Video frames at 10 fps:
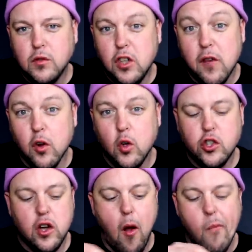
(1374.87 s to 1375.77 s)
you have to hold
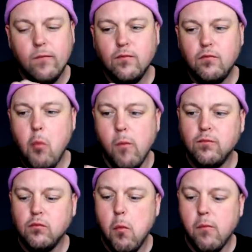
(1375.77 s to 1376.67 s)
your tongue.
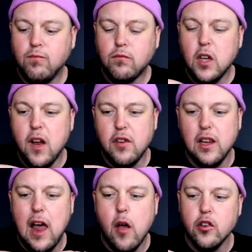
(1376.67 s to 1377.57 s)
You have to
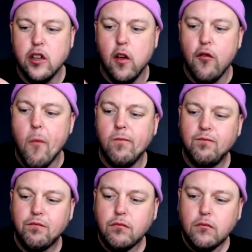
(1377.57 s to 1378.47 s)
allow yourself
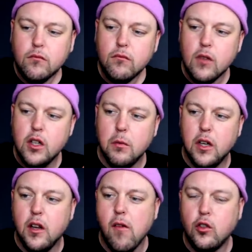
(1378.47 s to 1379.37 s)
to
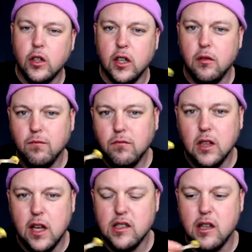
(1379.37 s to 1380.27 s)
be treated
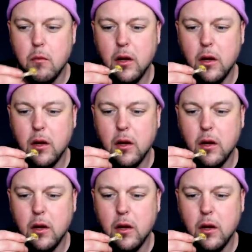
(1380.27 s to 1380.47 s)
less than